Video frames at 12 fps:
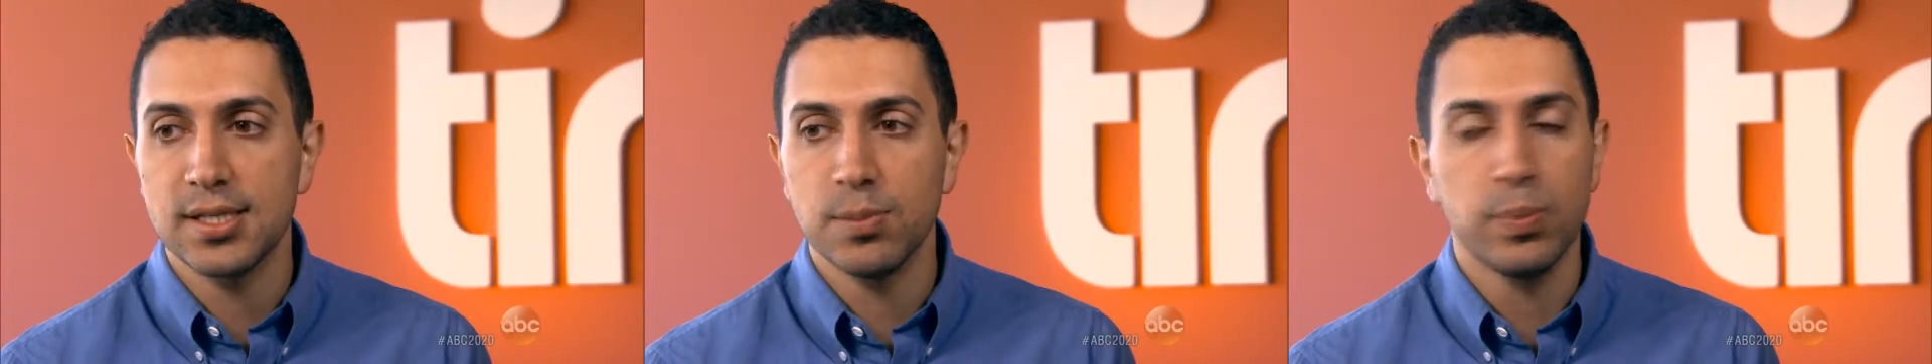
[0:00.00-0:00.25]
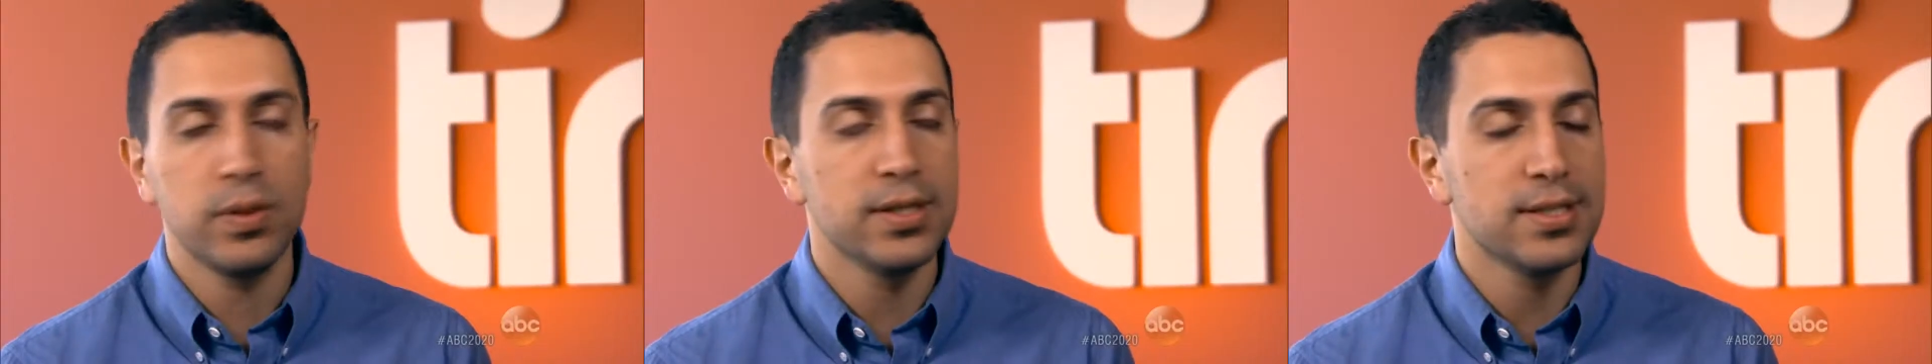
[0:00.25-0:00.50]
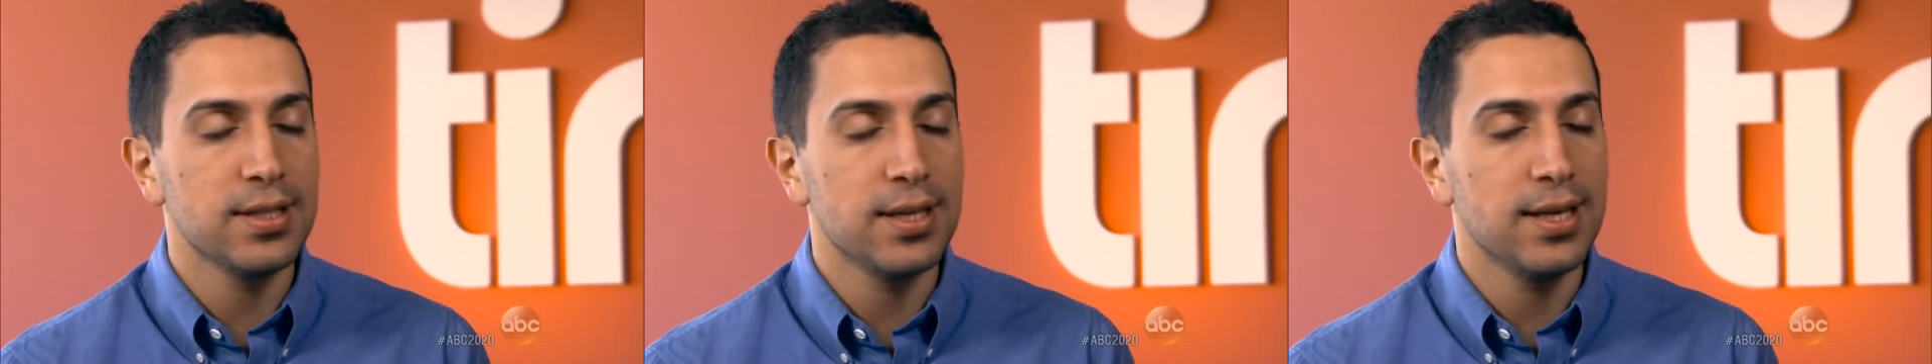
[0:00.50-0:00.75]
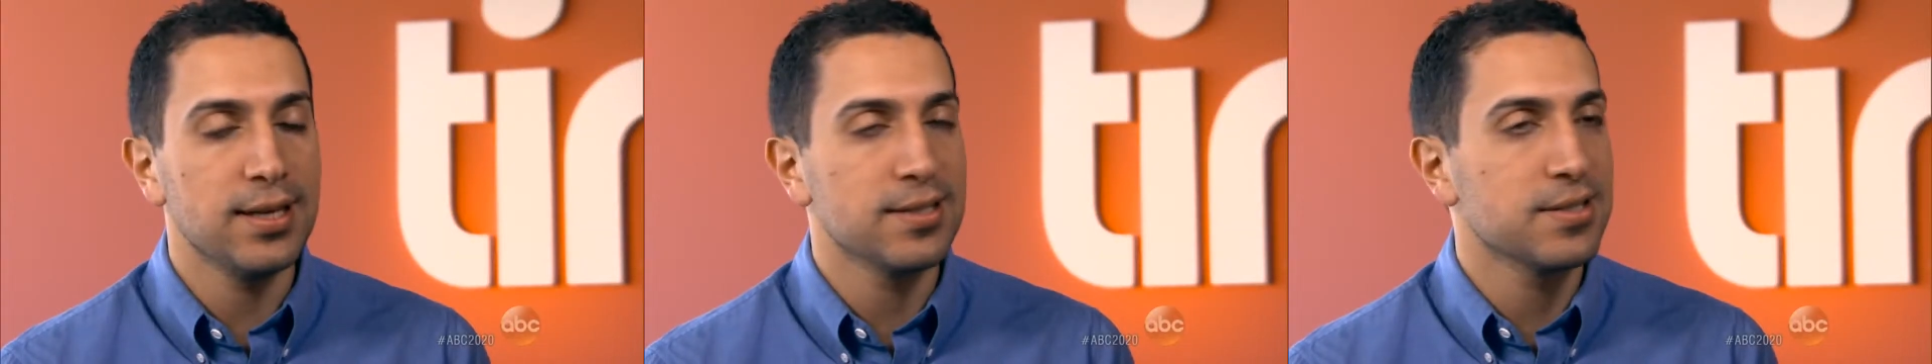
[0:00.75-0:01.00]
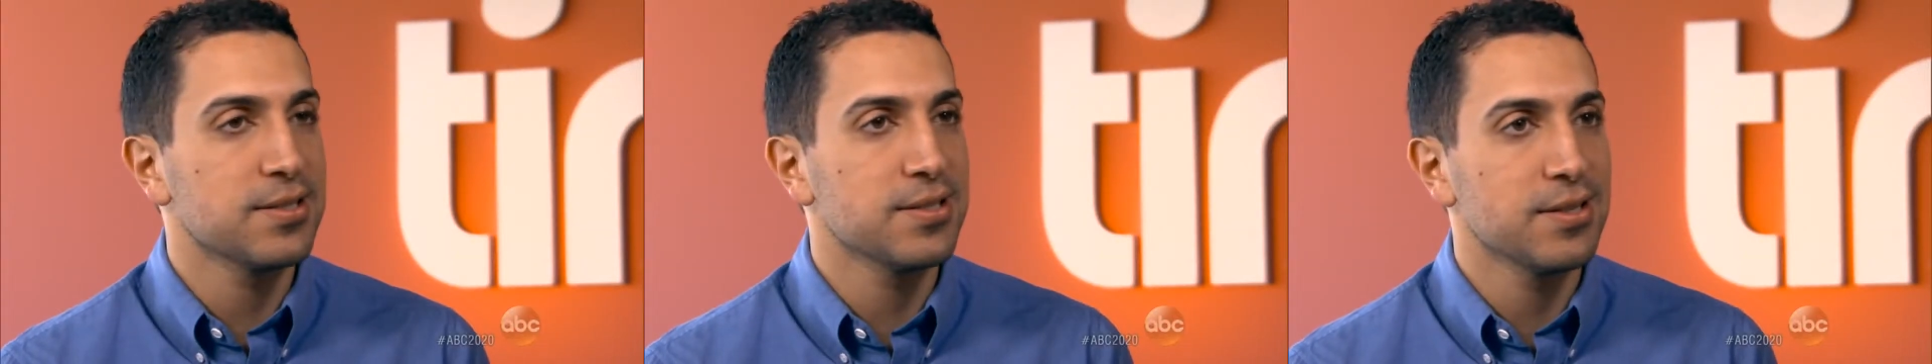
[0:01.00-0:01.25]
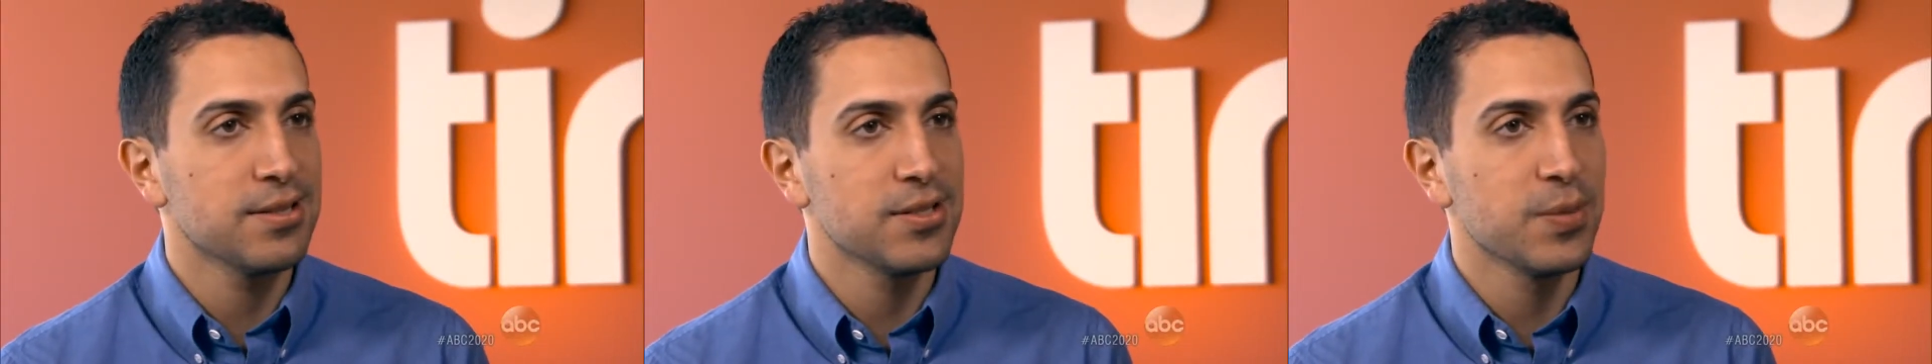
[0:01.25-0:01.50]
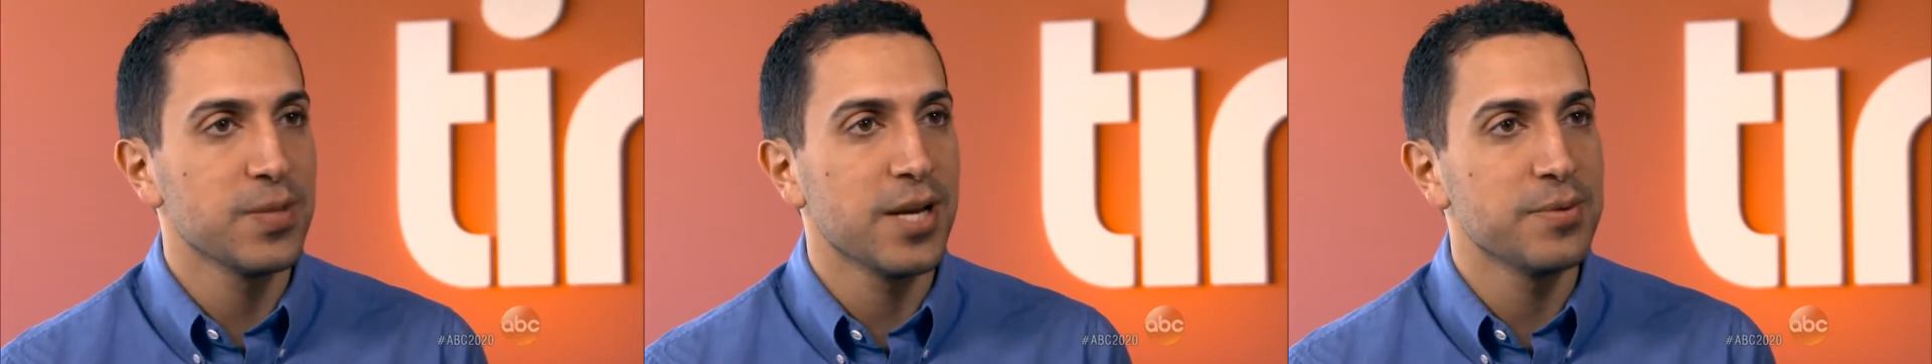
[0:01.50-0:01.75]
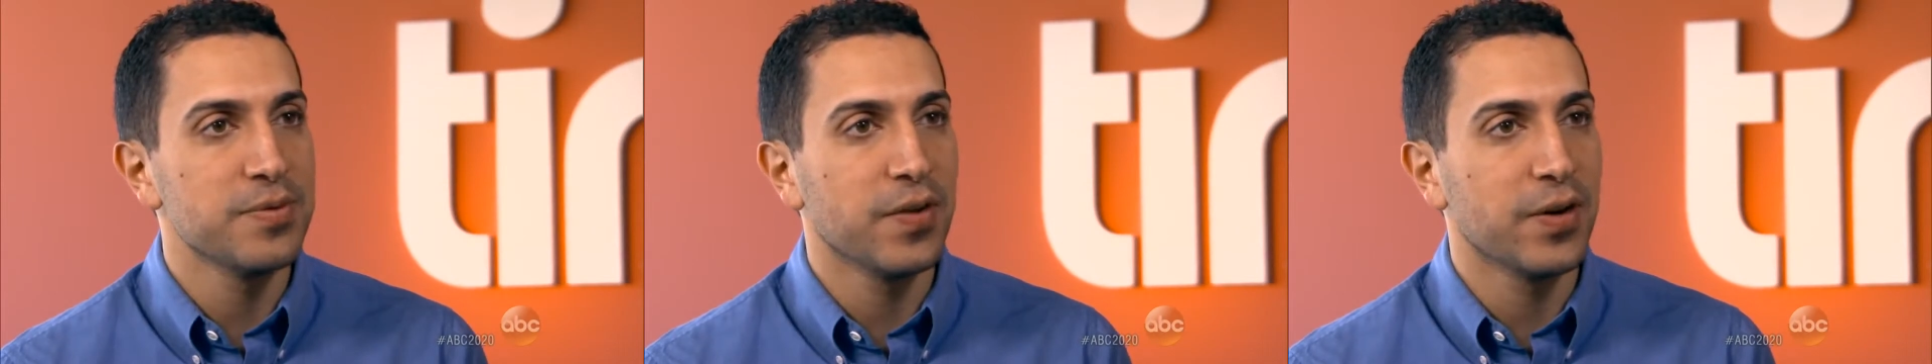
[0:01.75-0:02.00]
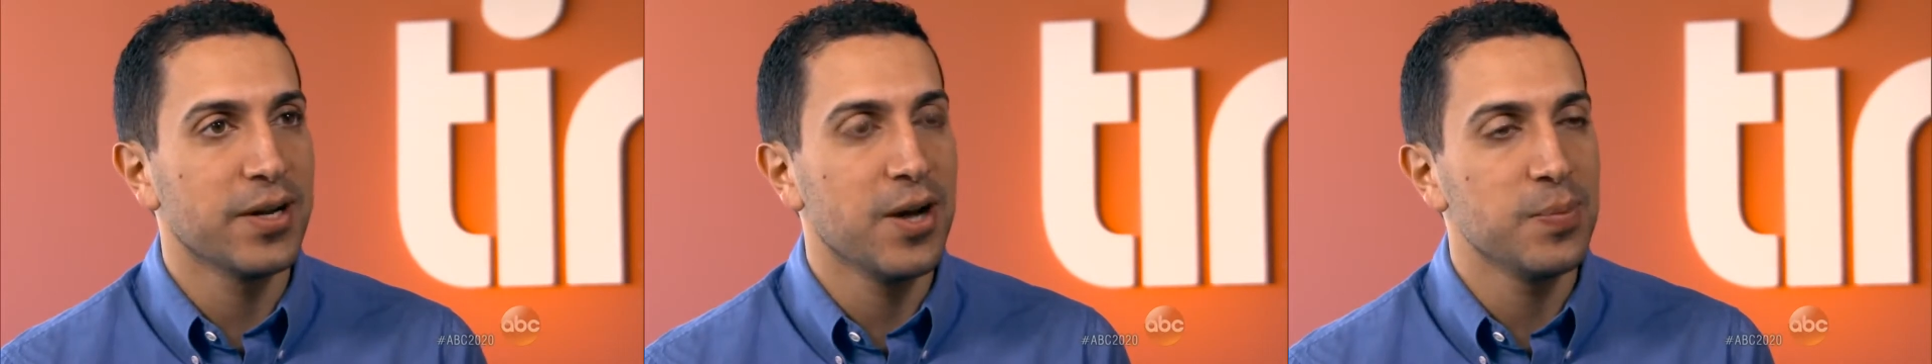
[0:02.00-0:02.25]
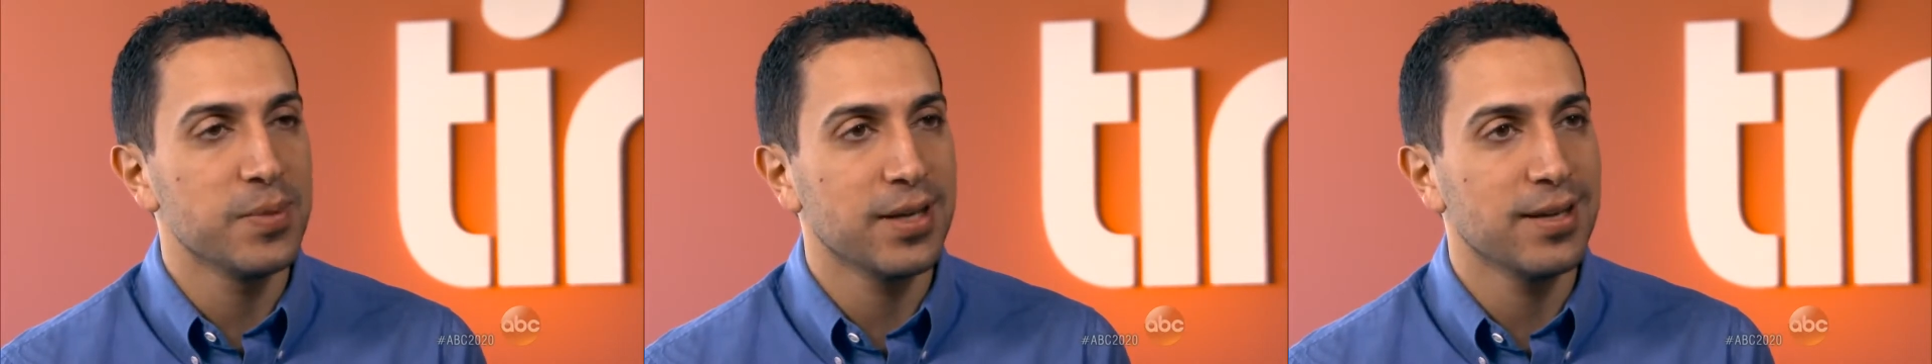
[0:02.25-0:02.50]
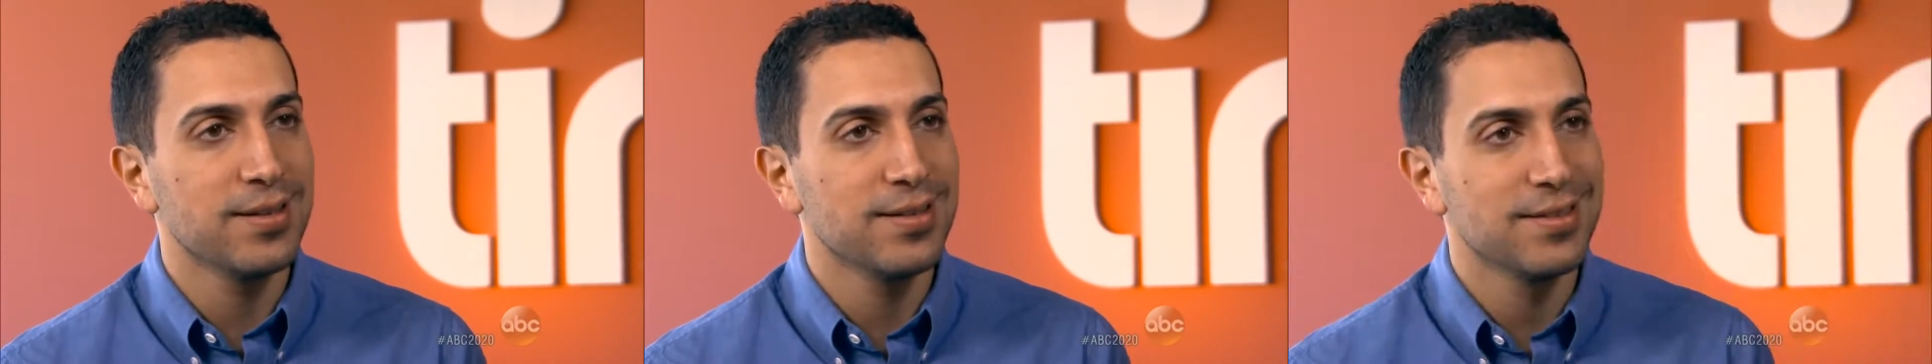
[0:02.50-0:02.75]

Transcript: Simplicity is sometimes very complicated